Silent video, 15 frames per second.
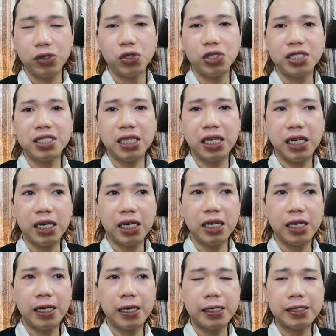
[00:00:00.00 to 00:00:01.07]
dun
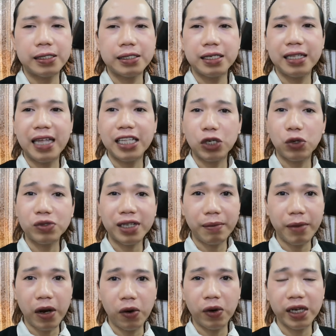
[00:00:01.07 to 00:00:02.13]
sa dati kong
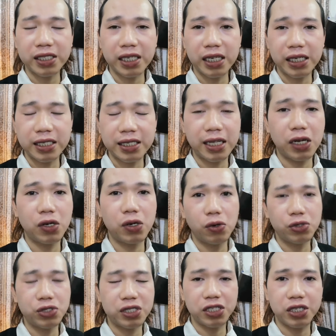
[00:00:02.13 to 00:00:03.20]
trabaho, kasi is
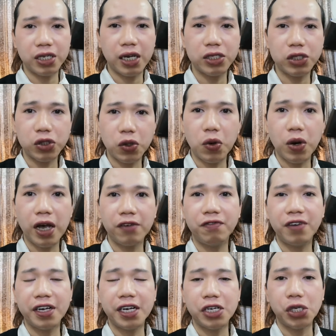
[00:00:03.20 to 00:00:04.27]
nag-close na siya. So
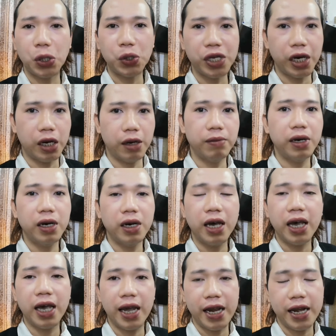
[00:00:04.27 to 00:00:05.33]
I find a new job
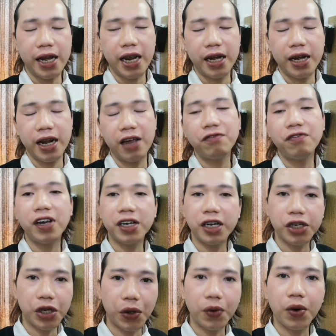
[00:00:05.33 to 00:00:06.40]
and then I
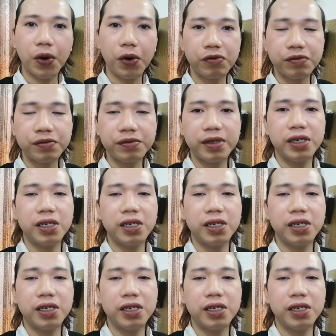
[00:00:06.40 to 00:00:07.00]
find a new home.